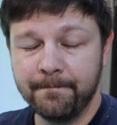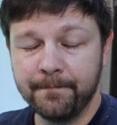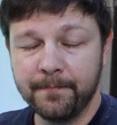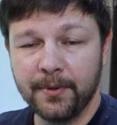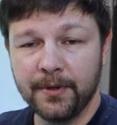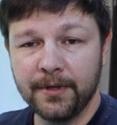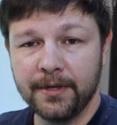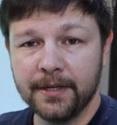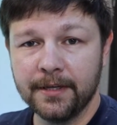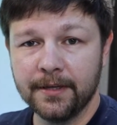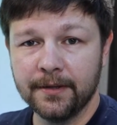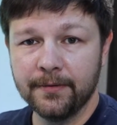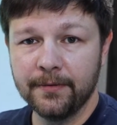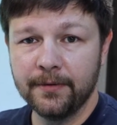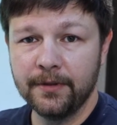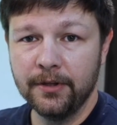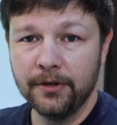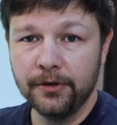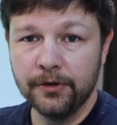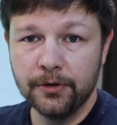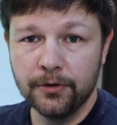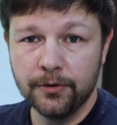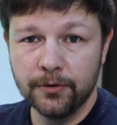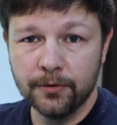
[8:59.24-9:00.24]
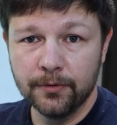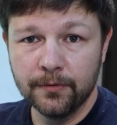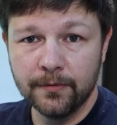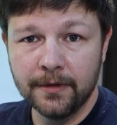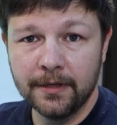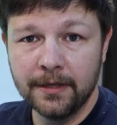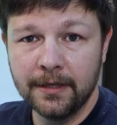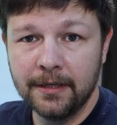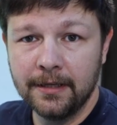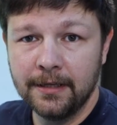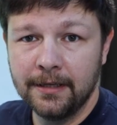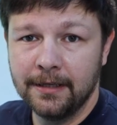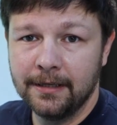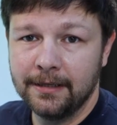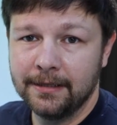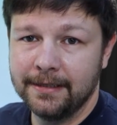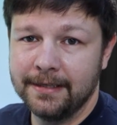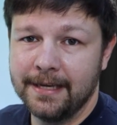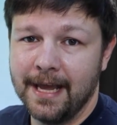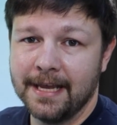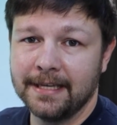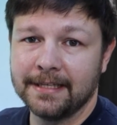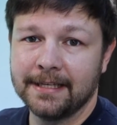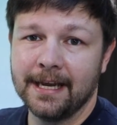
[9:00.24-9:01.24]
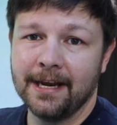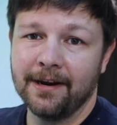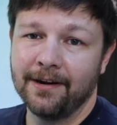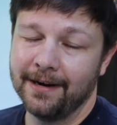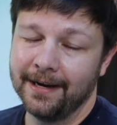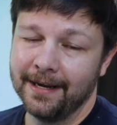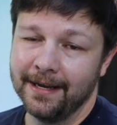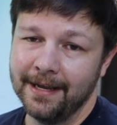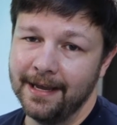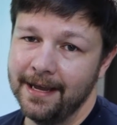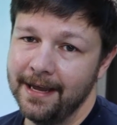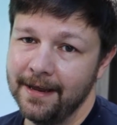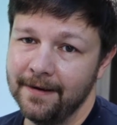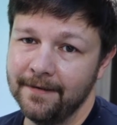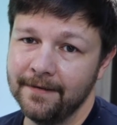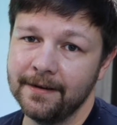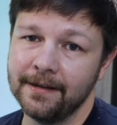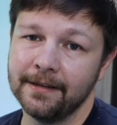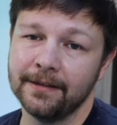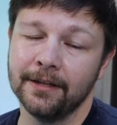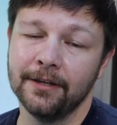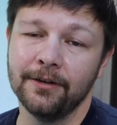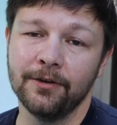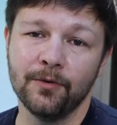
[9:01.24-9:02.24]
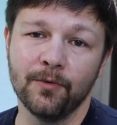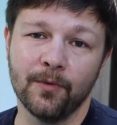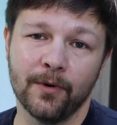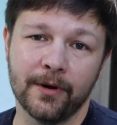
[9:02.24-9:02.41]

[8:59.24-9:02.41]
putting the new desk area in the new